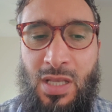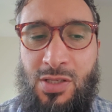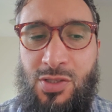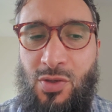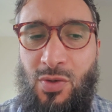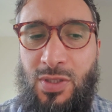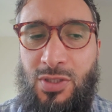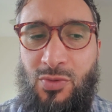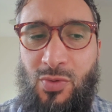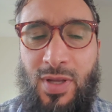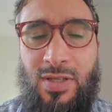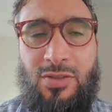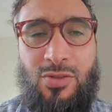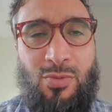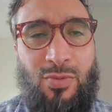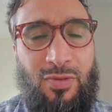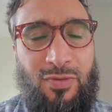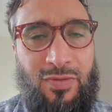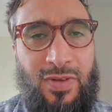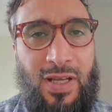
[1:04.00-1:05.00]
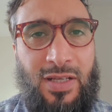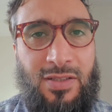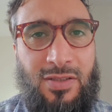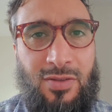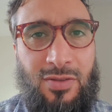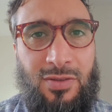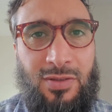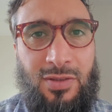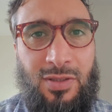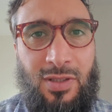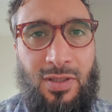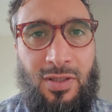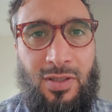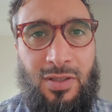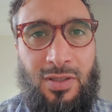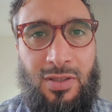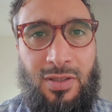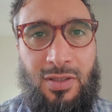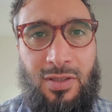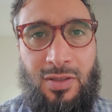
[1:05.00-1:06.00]
So I tried to reflect on,
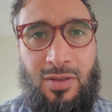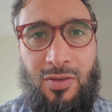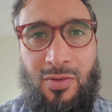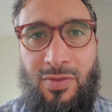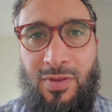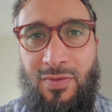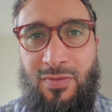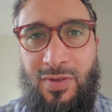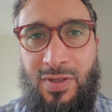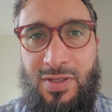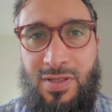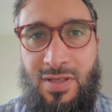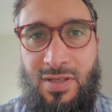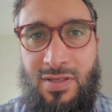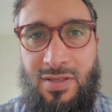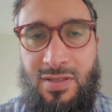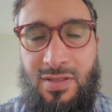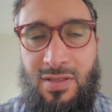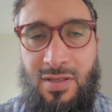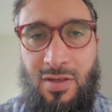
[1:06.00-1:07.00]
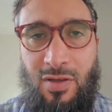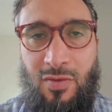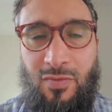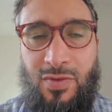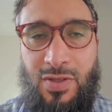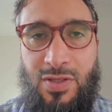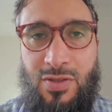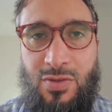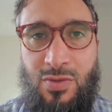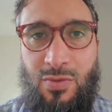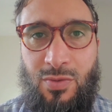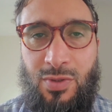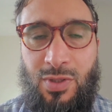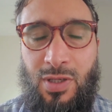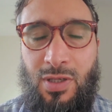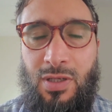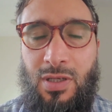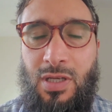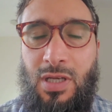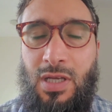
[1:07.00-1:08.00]
uh, on the verses of this
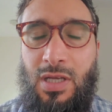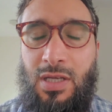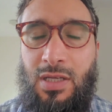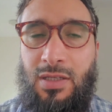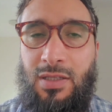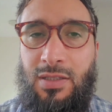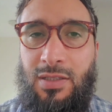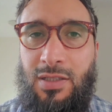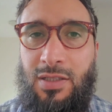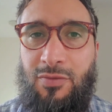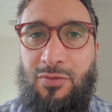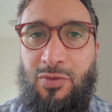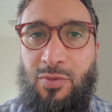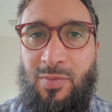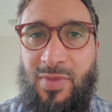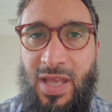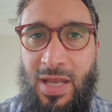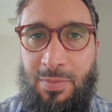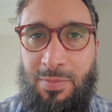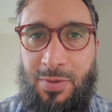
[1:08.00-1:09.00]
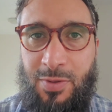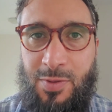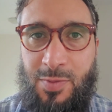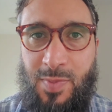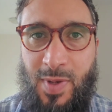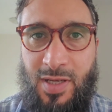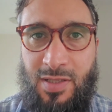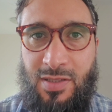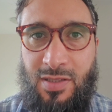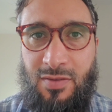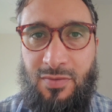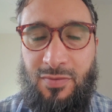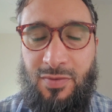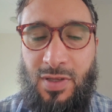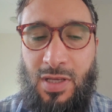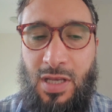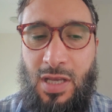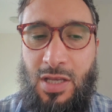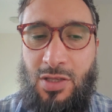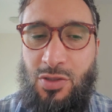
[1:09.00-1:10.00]
surah uh, from that perspective.
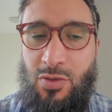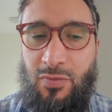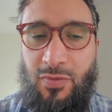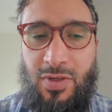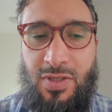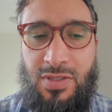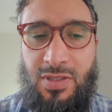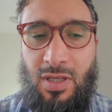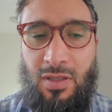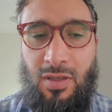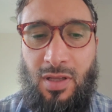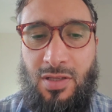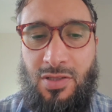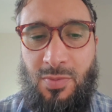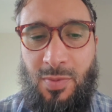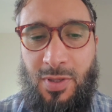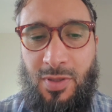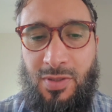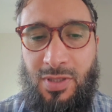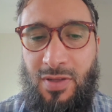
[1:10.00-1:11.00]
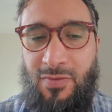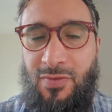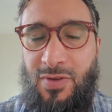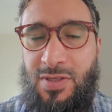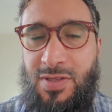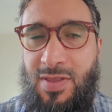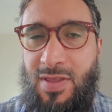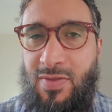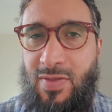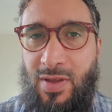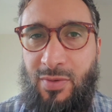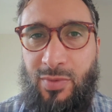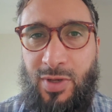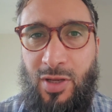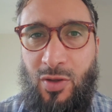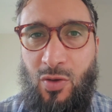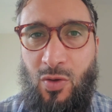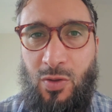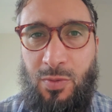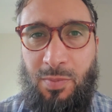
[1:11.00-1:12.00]
So first, Allah subhanahu wa ta'ala, first thing that
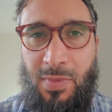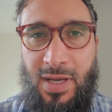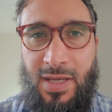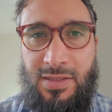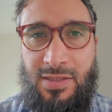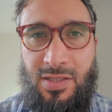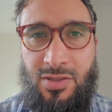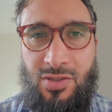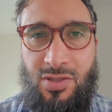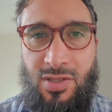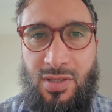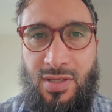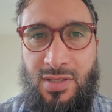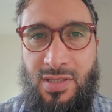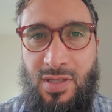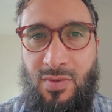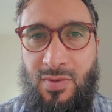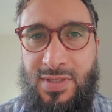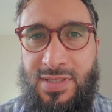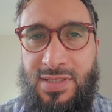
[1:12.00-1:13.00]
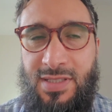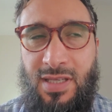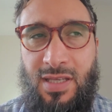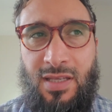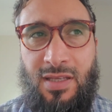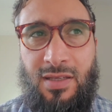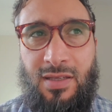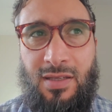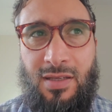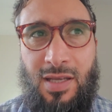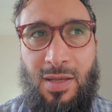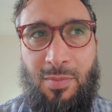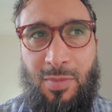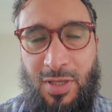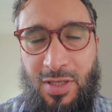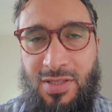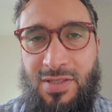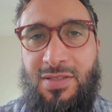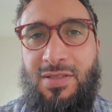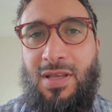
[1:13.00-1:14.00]
really caught my attention as I was seeing
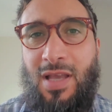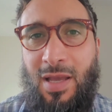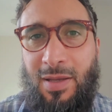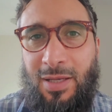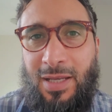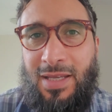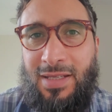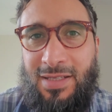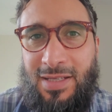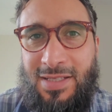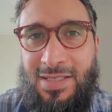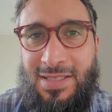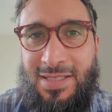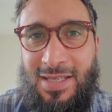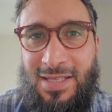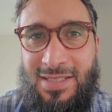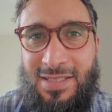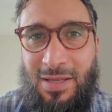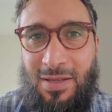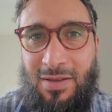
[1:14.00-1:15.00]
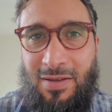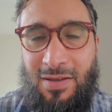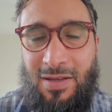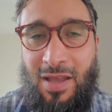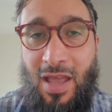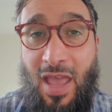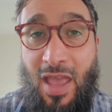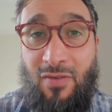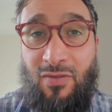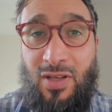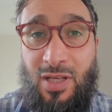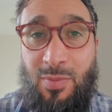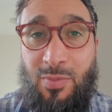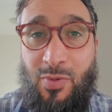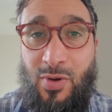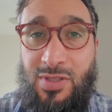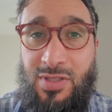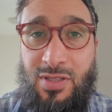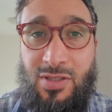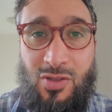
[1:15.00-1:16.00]
because again, it's it's a, a, heavily
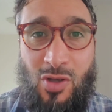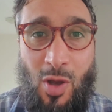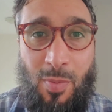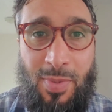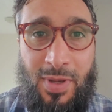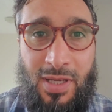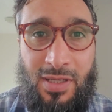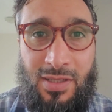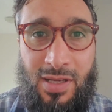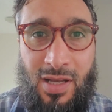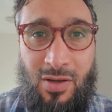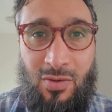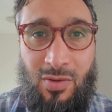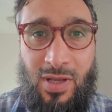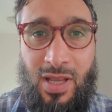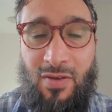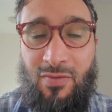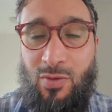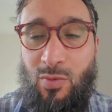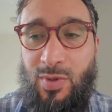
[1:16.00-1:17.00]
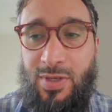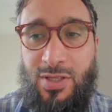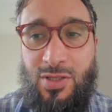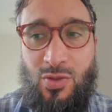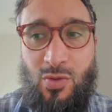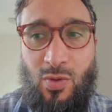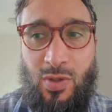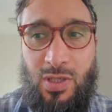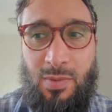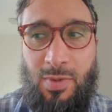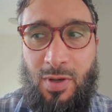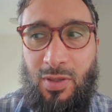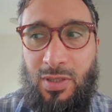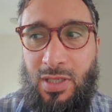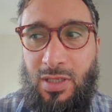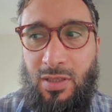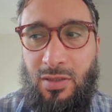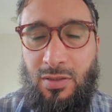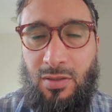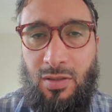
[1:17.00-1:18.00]
present topic now. Everyone is talking about
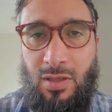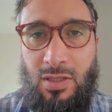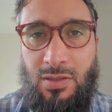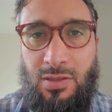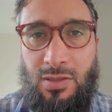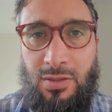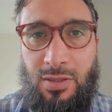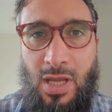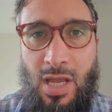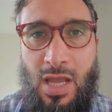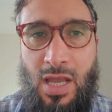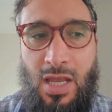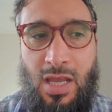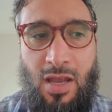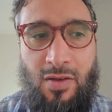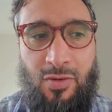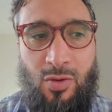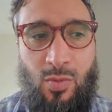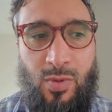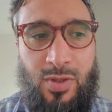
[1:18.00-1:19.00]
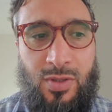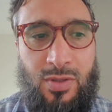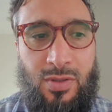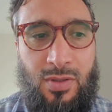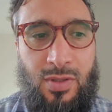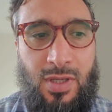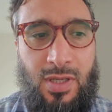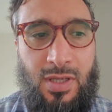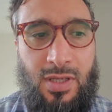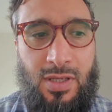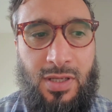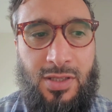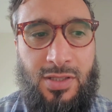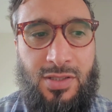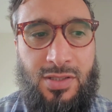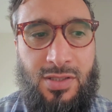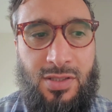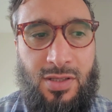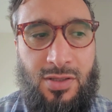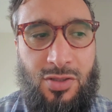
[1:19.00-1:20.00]
Laylatul Qadr. Everyone uh,
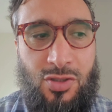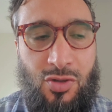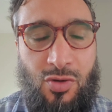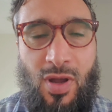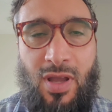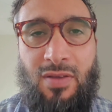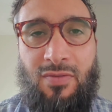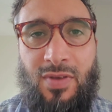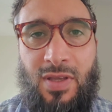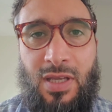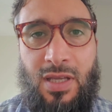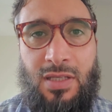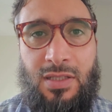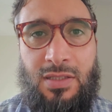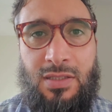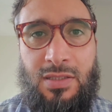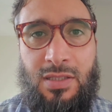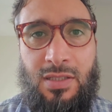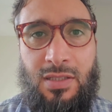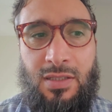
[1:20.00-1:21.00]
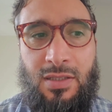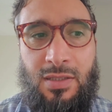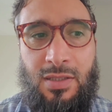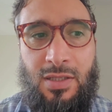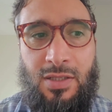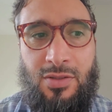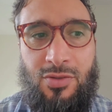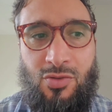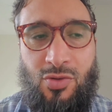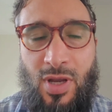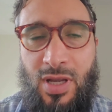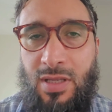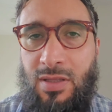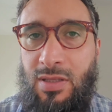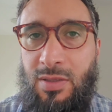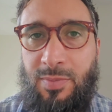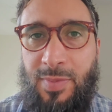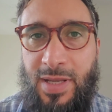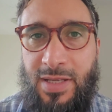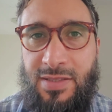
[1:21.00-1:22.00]
is striving and uh, trying
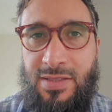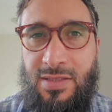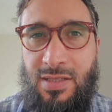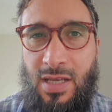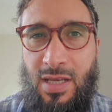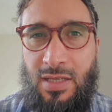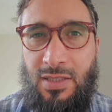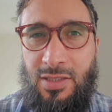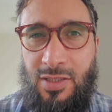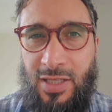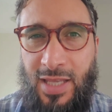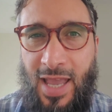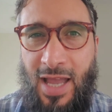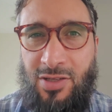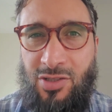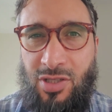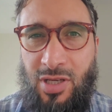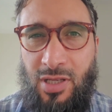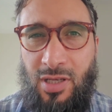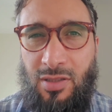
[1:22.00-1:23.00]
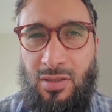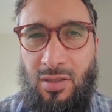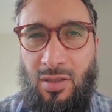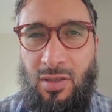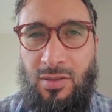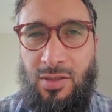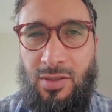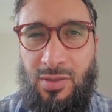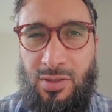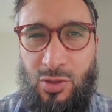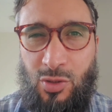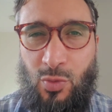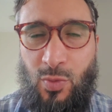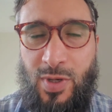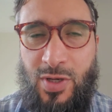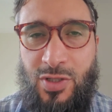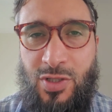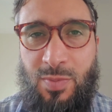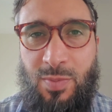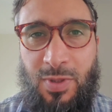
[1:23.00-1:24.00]
their best to catch Laylatul Qadr and to
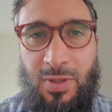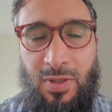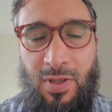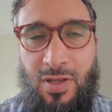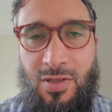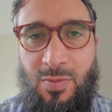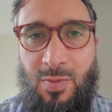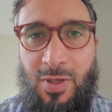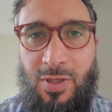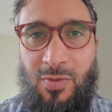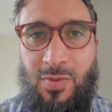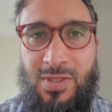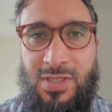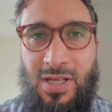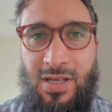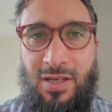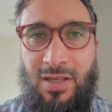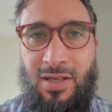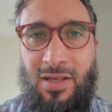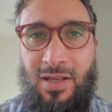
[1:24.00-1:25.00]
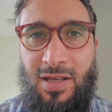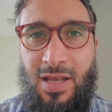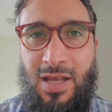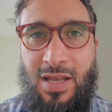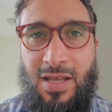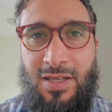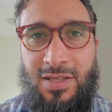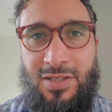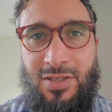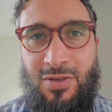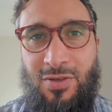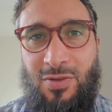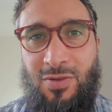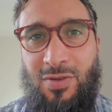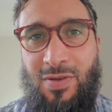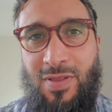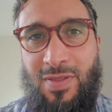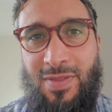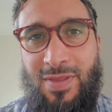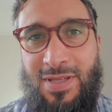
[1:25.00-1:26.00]
worship Allah Subhanahu Wa Taala.
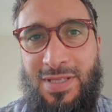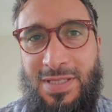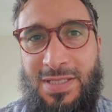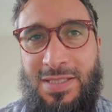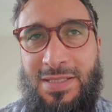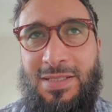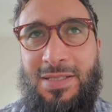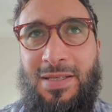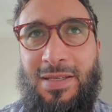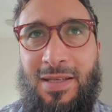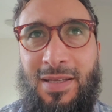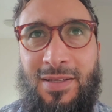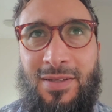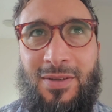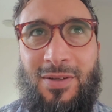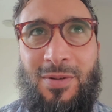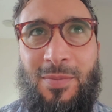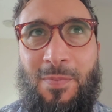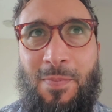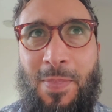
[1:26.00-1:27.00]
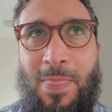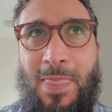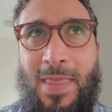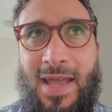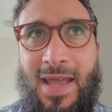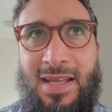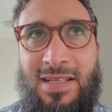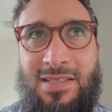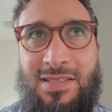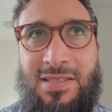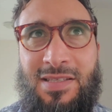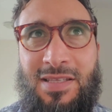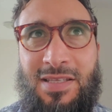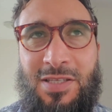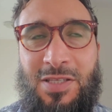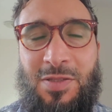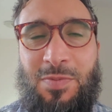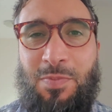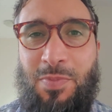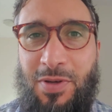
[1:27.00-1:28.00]
So this, you know, adds
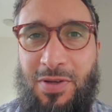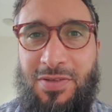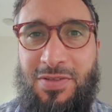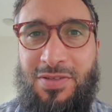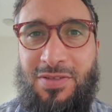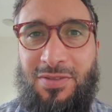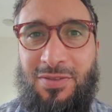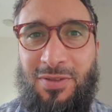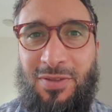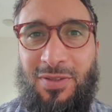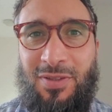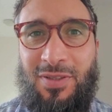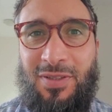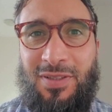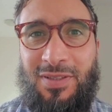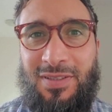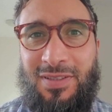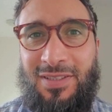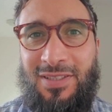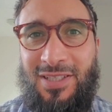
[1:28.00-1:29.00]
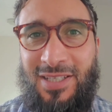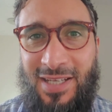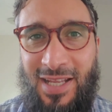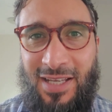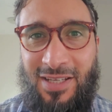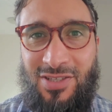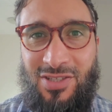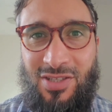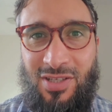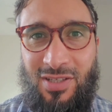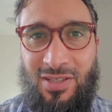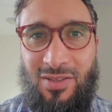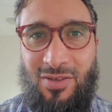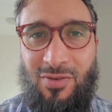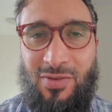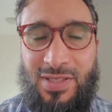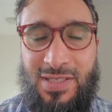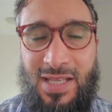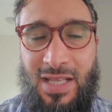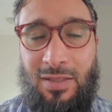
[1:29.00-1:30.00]
this personal connection
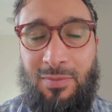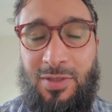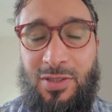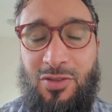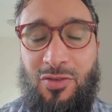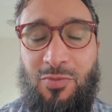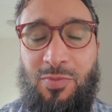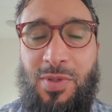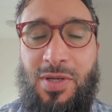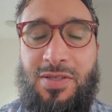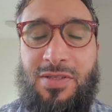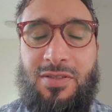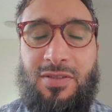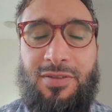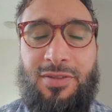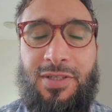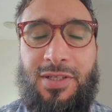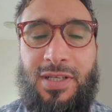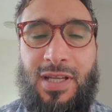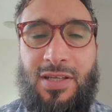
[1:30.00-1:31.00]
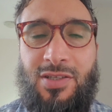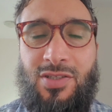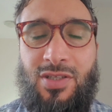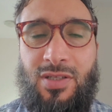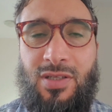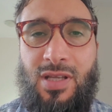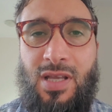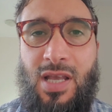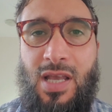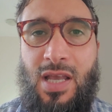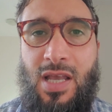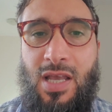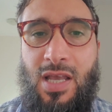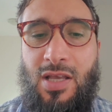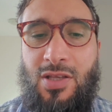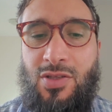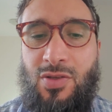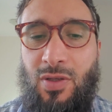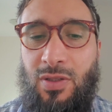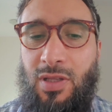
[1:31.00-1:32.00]
or this element of personal connection.
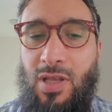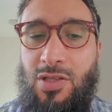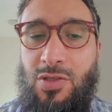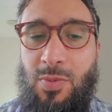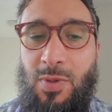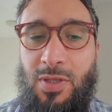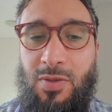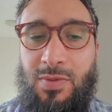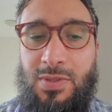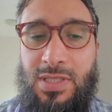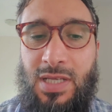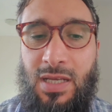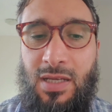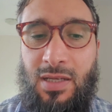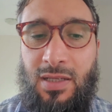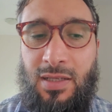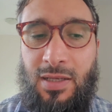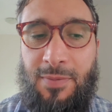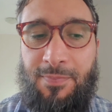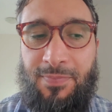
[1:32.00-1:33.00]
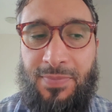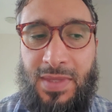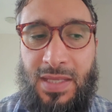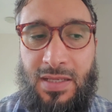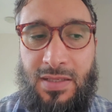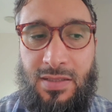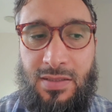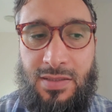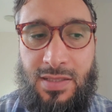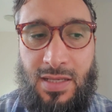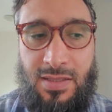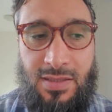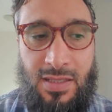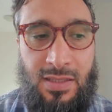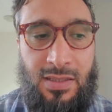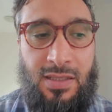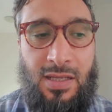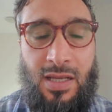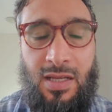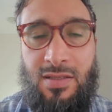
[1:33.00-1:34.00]
So Allah Subhanahu Wa Taala says,
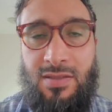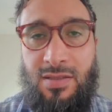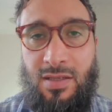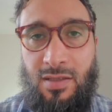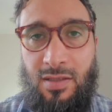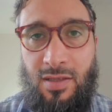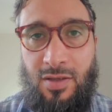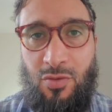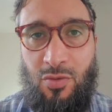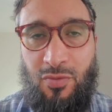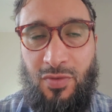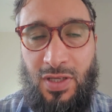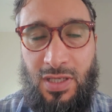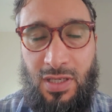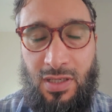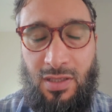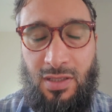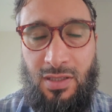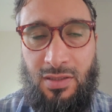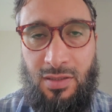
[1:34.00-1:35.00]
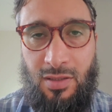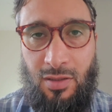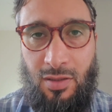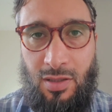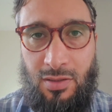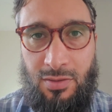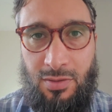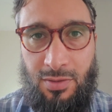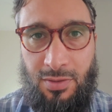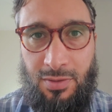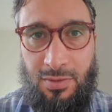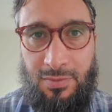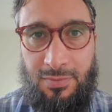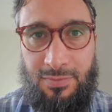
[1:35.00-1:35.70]
"Inna anzalnahu fi Laylatul Qadr."